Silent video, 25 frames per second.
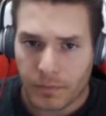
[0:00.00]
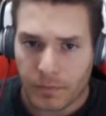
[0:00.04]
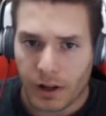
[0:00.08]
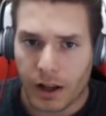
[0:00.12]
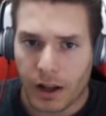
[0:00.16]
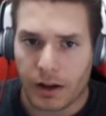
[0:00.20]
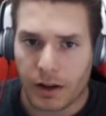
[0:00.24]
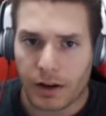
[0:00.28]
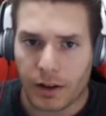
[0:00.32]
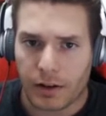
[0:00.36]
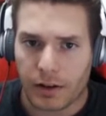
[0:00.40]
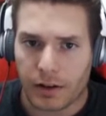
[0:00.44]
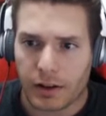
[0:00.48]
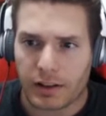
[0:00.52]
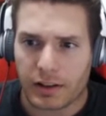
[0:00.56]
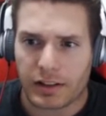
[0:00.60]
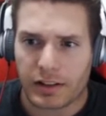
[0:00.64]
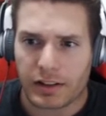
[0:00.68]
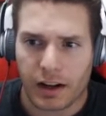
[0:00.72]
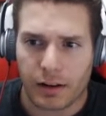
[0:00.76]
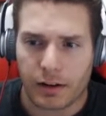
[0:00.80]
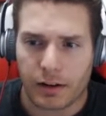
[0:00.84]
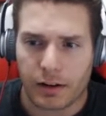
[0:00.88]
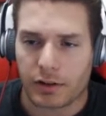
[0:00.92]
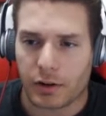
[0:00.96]

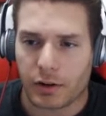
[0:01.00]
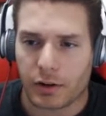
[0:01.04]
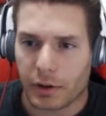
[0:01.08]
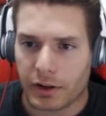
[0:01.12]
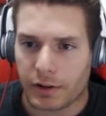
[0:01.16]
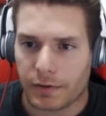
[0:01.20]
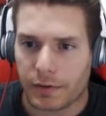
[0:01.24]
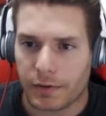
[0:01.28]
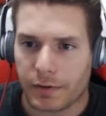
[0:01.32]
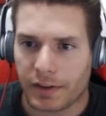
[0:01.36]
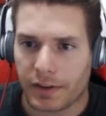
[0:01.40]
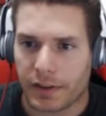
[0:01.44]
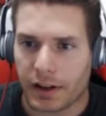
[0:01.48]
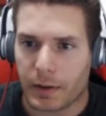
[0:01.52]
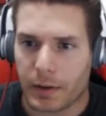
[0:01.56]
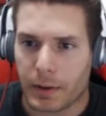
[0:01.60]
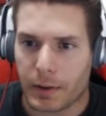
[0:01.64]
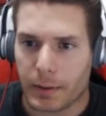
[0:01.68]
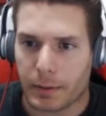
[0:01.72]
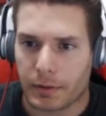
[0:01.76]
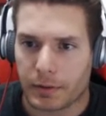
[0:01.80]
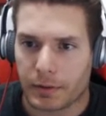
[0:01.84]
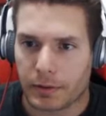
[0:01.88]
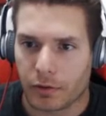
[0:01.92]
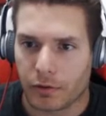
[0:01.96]
it's a quick effect that a lot of
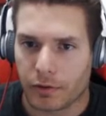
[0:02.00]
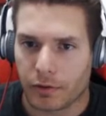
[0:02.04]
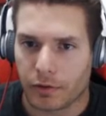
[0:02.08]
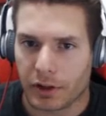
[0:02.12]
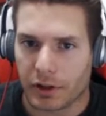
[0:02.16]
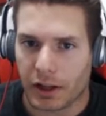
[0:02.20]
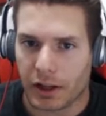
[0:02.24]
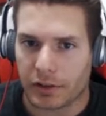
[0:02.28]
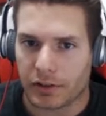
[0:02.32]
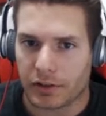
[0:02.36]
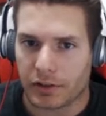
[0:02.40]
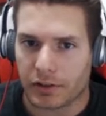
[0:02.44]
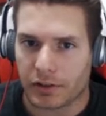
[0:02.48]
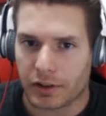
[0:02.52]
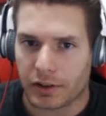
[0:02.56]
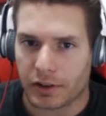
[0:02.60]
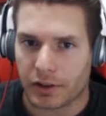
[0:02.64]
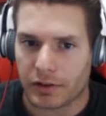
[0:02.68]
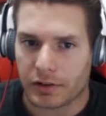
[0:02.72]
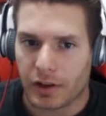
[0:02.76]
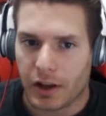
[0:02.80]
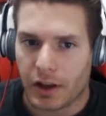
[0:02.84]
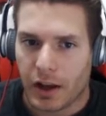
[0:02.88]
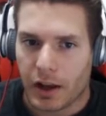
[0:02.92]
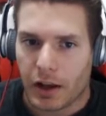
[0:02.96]
people don't realize
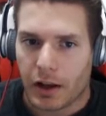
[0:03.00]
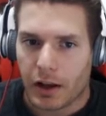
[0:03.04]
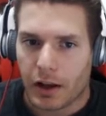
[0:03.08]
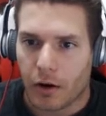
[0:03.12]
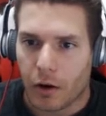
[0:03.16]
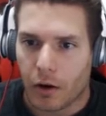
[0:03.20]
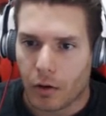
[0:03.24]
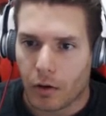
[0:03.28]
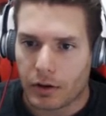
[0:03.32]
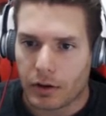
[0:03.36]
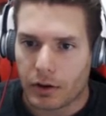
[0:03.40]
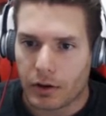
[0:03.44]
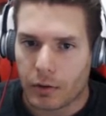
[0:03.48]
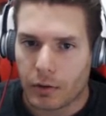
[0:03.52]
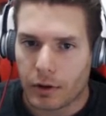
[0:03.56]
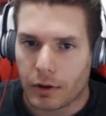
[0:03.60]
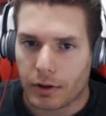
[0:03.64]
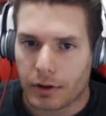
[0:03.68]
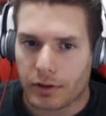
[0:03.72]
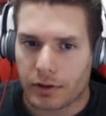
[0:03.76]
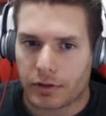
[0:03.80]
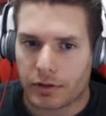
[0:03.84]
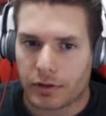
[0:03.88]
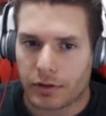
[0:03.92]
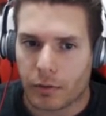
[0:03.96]
exists. Only
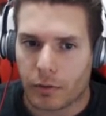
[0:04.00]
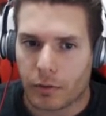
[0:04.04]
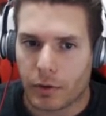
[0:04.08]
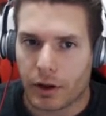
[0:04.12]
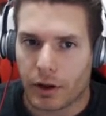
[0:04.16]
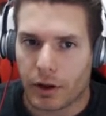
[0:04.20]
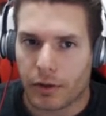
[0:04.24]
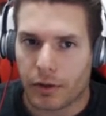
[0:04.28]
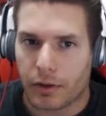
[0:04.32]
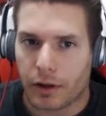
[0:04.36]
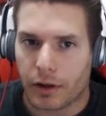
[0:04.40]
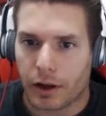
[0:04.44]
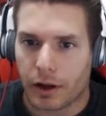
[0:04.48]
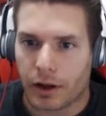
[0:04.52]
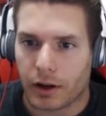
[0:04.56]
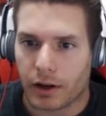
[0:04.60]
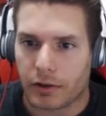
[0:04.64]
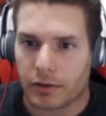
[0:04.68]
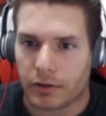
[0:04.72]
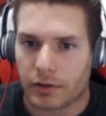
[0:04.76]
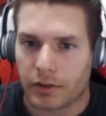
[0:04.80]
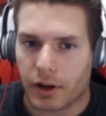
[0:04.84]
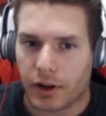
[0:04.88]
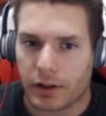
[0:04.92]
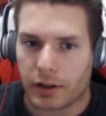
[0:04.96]
works with
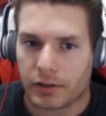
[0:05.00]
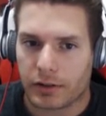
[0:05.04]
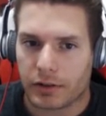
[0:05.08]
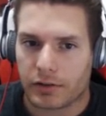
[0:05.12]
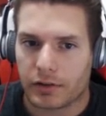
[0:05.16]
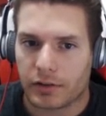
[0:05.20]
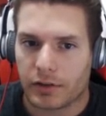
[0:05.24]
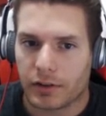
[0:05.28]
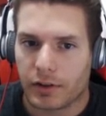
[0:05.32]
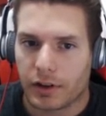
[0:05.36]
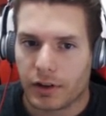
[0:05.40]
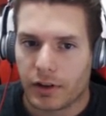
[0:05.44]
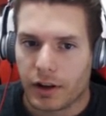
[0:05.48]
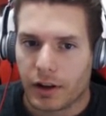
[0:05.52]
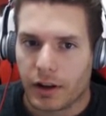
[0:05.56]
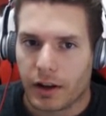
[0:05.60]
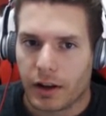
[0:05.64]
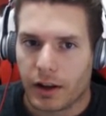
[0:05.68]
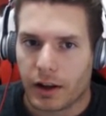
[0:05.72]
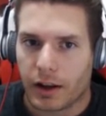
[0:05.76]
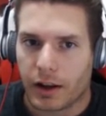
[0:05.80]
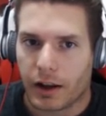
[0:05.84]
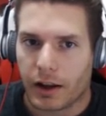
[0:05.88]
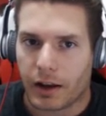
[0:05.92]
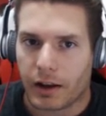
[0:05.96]
Ducks
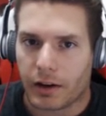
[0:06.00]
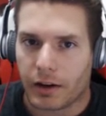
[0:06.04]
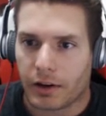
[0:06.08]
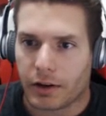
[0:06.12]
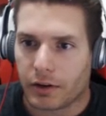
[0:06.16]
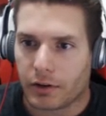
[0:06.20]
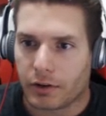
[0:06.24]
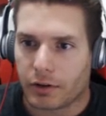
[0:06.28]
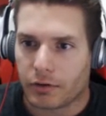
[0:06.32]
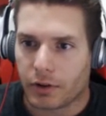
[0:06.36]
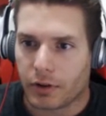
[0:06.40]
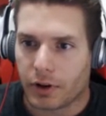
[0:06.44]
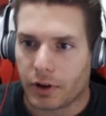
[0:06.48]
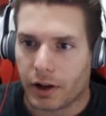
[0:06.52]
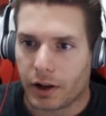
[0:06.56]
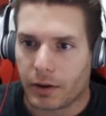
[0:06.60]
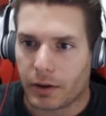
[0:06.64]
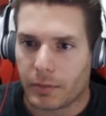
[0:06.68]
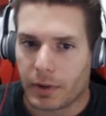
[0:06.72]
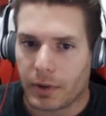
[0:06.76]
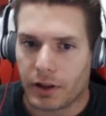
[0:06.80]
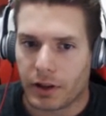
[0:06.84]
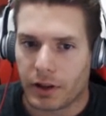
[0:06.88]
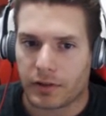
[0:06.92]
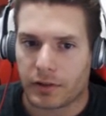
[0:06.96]
and
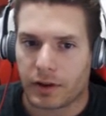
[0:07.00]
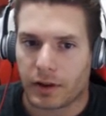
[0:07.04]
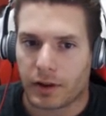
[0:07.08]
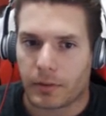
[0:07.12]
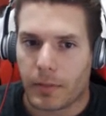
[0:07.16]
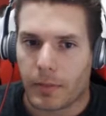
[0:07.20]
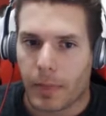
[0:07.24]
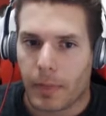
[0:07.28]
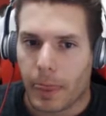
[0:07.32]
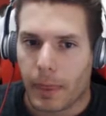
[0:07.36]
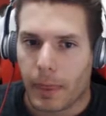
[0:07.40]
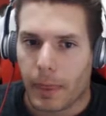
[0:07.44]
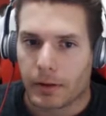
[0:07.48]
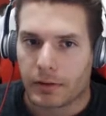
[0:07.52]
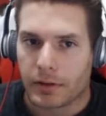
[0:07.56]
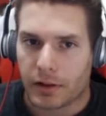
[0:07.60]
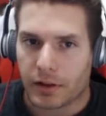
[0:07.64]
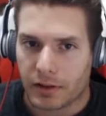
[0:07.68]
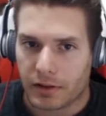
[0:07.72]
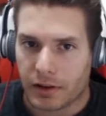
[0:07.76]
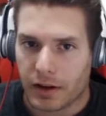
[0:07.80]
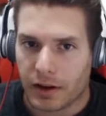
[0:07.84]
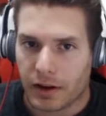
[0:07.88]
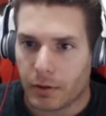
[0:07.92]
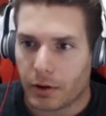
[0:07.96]
Militum.
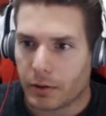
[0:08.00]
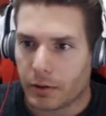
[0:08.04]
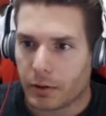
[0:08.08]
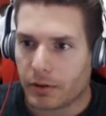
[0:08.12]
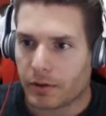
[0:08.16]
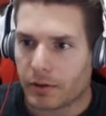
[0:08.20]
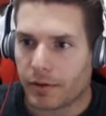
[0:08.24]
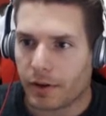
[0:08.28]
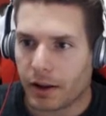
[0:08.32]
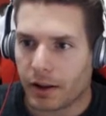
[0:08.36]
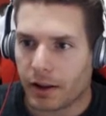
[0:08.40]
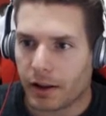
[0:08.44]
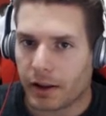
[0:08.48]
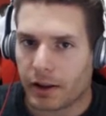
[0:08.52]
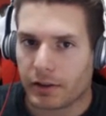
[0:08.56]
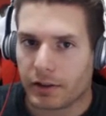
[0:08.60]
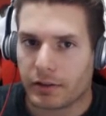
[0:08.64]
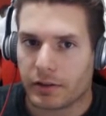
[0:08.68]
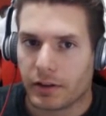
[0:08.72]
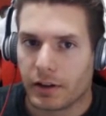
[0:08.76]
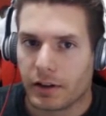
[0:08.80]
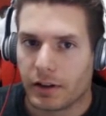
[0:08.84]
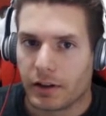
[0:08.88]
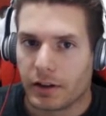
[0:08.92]
Does not work with Phalanx.